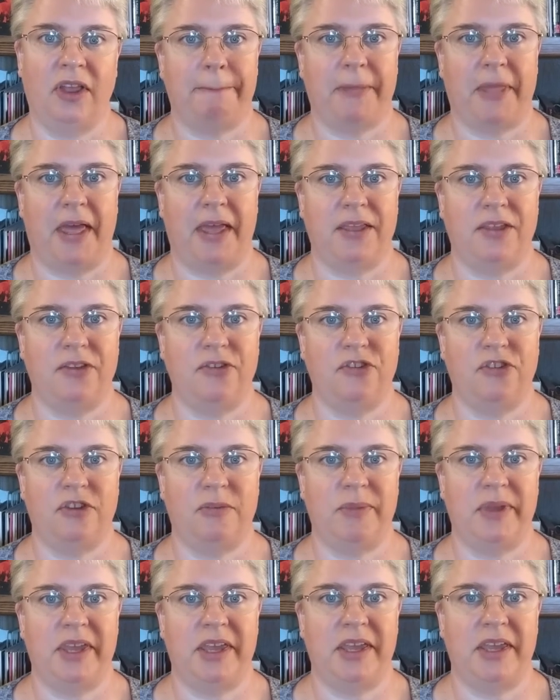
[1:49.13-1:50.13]
I used to
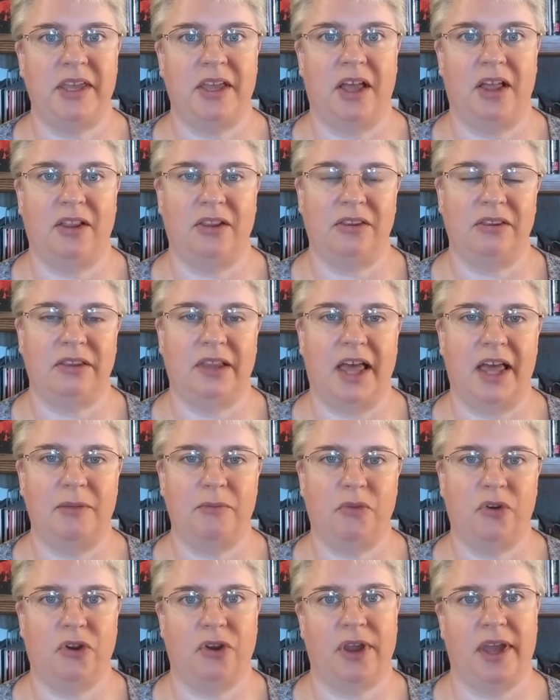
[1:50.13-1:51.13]
be a lot
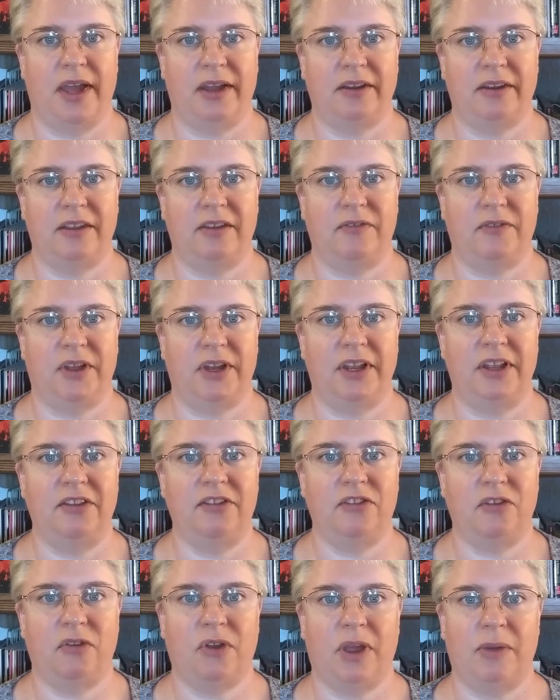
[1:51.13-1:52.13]
more active on
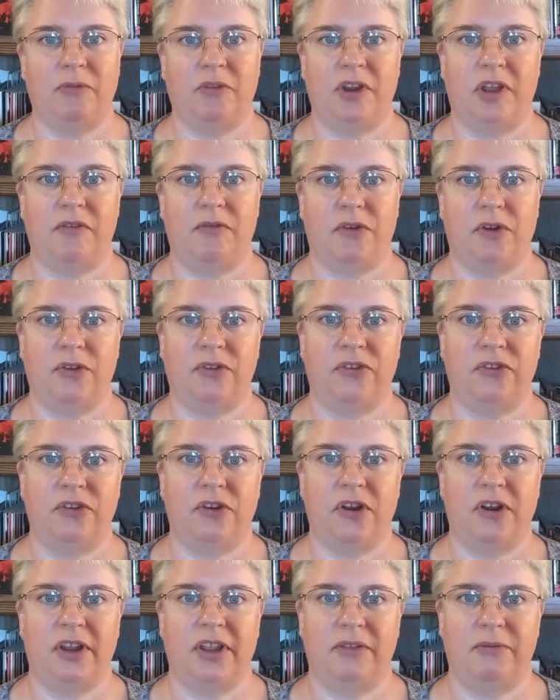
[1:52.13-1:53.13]
Instagram when I first
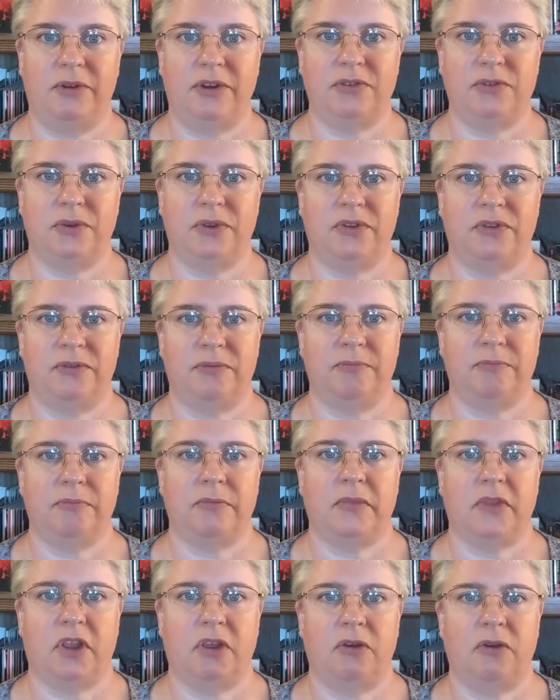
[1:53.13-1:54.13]
started, which was,
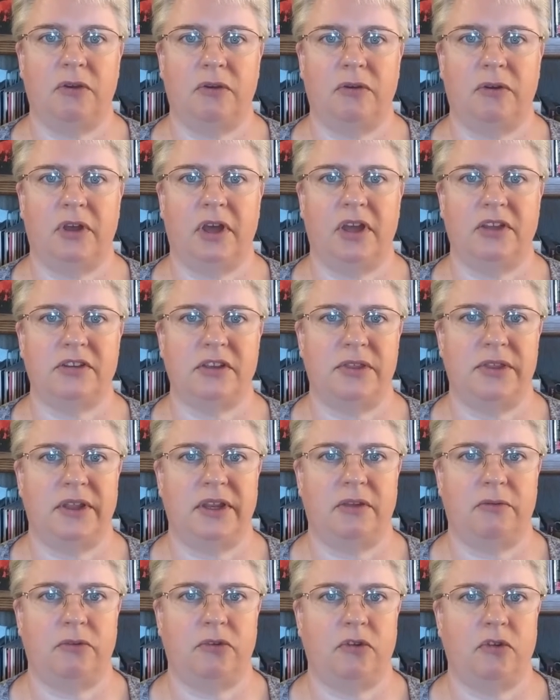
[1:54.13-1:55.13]
oh gosh, I think
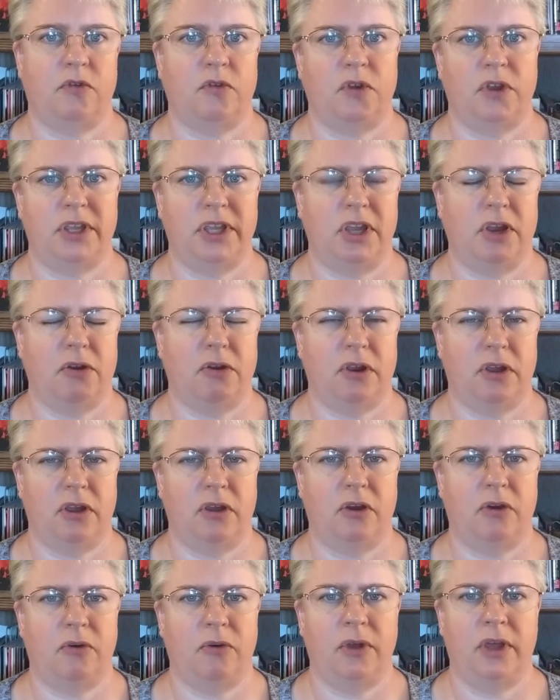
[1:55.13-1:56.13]
it was over a year ago.